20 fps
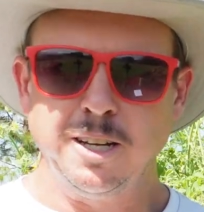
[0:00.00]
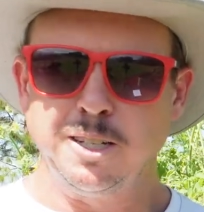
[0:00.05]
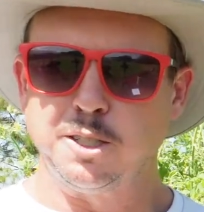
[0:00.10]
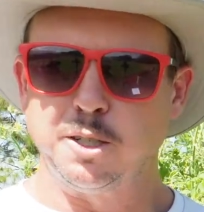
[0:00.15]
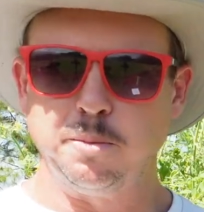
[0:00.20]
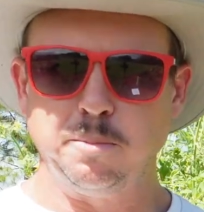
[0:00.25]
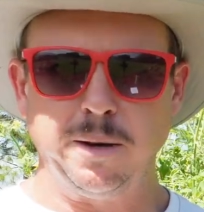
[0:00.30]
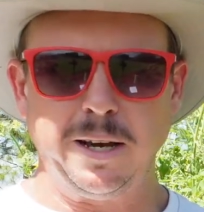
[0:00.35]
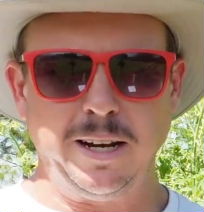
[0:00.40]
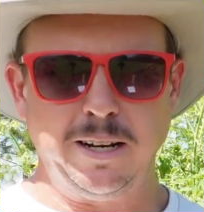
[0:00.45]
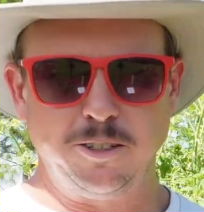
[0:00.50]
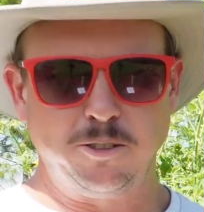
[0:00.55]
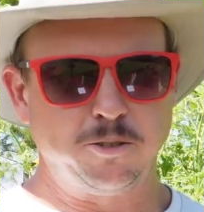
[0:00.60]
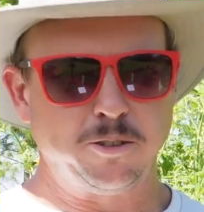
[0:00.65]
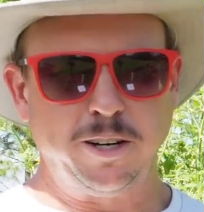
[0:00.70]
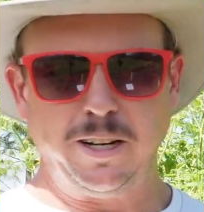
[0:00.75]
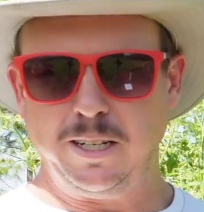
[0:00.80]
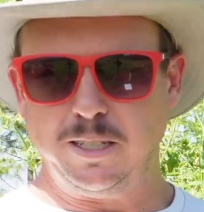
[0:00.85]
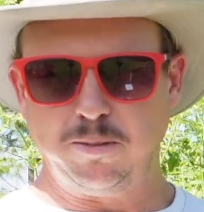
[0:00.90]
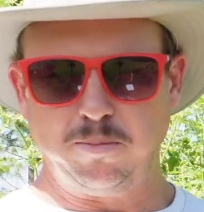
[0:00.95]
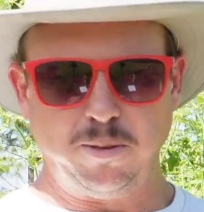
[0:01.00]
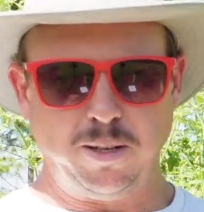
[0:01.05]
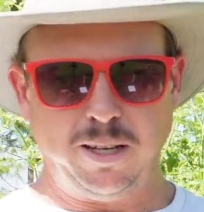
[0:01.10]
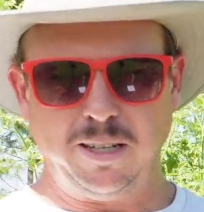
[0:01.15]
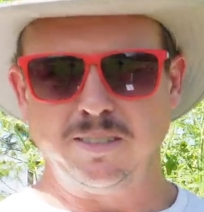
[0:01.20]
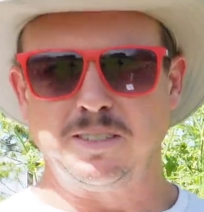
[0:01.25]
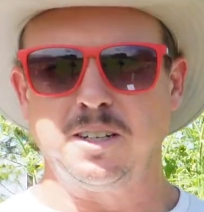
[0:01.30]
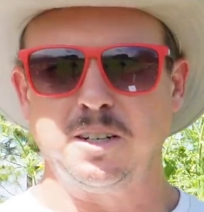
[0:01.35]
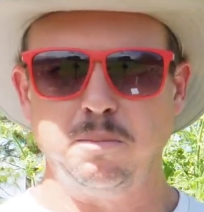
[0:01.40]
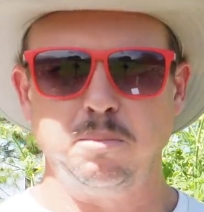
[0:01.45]
tomato
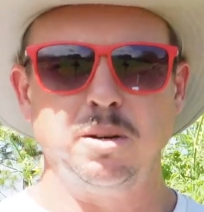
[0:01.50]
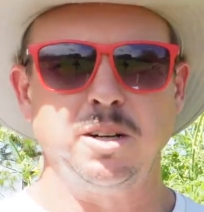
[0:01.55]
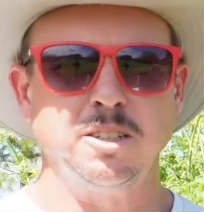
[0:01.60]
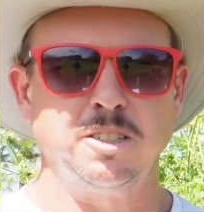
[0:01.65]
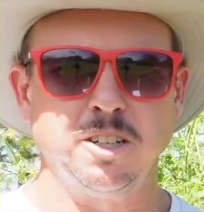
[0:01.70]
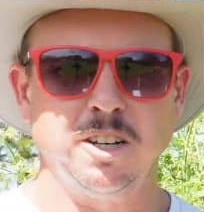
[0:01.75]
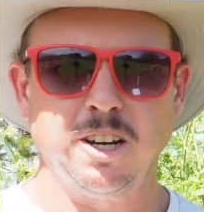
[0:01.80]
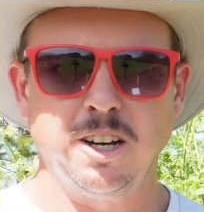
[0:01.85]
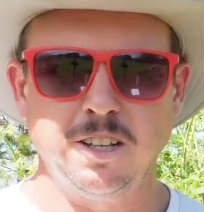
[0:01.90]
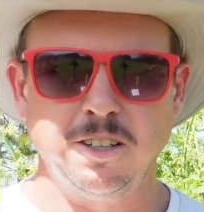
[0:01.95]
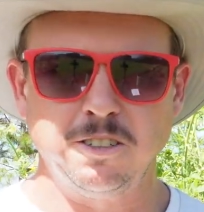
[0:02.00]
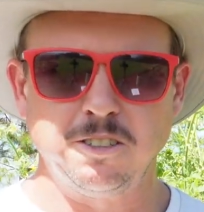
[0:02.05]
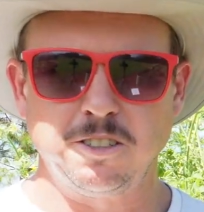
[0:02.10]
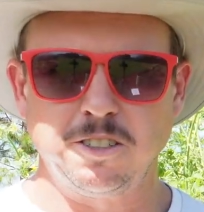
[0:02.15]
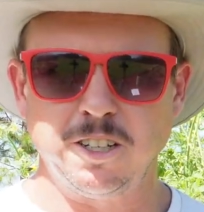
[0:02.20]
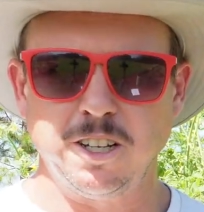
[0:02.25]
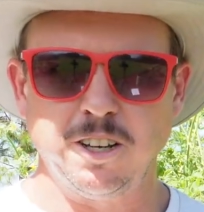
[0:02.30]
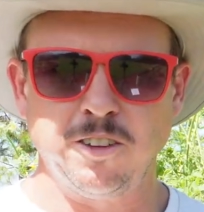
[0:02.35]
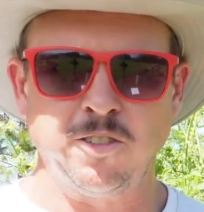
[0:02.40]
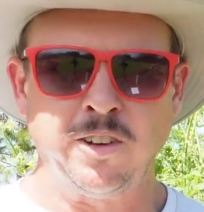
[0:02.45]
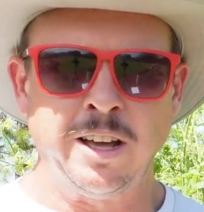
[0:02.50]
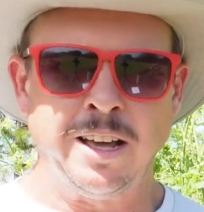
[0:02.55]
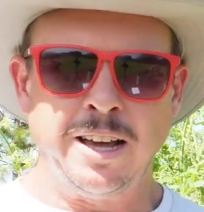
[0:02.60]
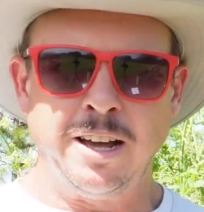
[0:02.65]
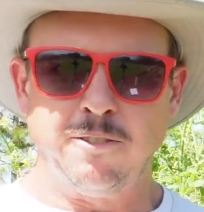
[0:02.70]
transplants and a bunch of other stuff.